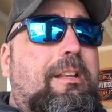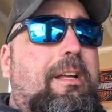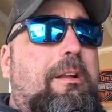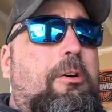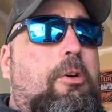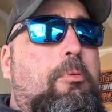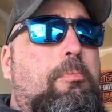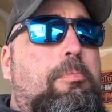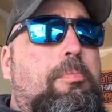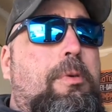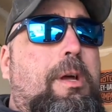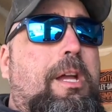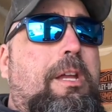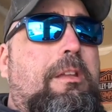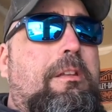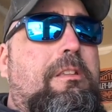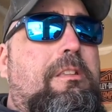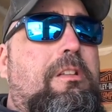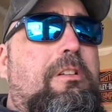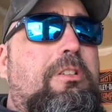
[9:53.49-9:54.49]
I hope I
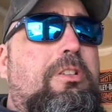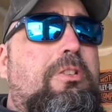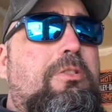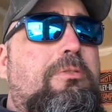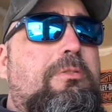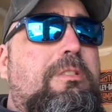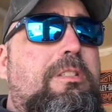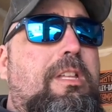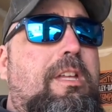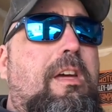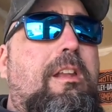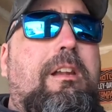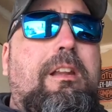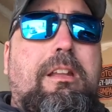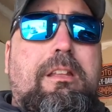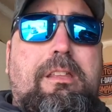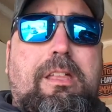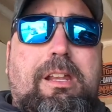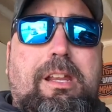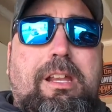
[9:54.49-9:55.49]
can still use the
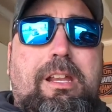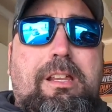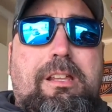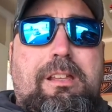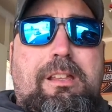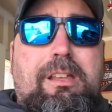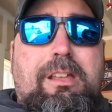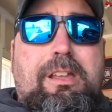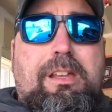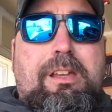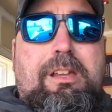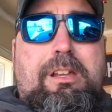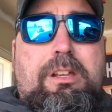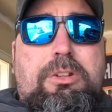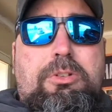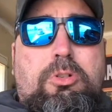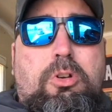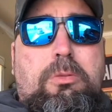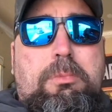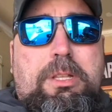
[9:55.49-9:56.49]
editing that I
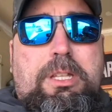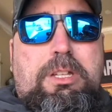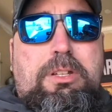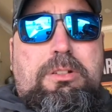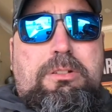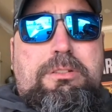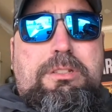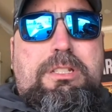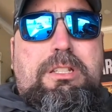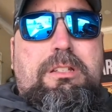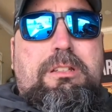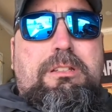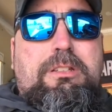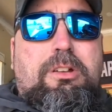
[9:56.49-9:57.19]
normally use.